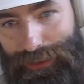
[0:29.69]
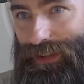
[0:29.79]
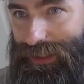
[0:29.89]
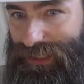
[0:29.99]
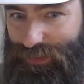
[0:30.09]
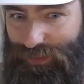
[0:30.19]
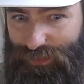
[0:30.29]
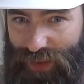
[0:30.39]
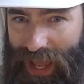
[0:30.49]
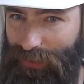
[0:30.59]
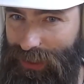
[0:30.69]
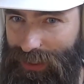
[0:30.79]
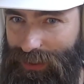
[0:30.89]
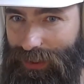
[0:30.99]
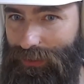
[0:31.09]
Its
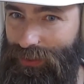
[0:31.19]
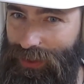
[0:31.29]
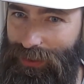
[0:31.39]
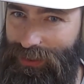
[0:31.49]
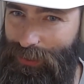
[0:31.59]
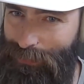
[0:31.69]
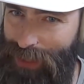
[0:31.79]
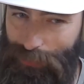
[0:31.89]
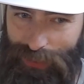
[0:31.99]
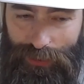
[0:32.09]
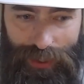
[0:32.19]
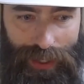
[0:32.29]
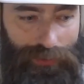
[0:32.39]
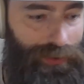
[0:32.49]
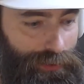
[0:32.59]
founding, the sort of meta was
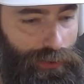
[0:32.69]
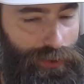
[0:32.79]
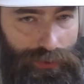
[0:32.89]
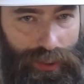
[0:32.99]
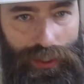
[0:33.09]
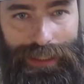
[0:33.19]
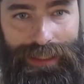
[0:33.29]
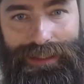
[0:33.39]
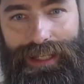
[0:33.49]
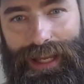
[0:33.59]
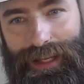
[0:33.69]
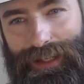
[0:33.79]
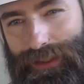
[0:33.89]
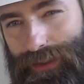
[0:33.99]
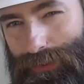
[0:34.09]
around social tokens,
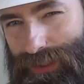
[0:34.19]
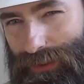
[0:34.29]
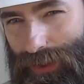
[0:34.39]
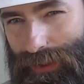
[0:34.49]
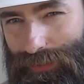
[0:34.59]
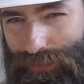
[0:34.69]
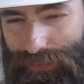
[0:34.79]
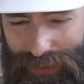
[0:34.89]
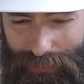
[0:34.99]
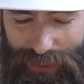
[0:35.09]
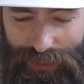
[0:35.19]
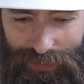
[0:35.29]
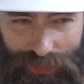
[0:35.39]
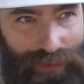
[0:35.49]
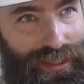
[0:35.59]
and there was a lot of, we
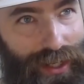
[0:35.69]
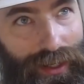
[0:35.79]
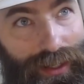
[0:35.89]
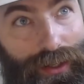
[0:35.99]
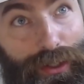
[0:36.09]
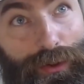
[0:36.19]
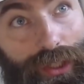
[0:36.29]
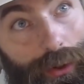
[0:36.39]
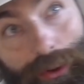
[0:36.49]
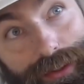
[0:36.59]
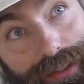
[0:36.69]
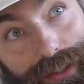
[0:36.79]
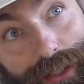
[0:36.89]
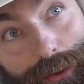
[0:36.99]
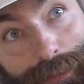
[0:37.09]
sort of saw new tools
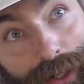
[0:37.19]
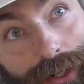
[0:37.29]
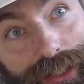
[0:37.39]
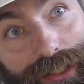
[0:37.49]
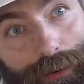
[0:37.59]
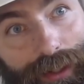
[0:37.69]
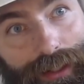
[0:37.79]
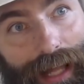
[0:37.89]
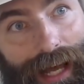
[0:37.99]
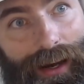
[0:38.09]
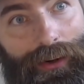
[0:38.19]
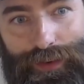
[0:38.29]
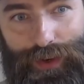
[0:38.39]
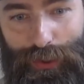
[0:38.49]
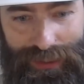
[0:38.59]
start to emerge that would allow
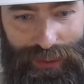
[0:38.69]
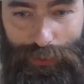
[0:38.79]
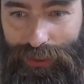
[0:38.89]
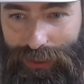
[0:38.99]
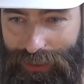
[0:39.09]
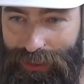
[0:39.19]
folks who are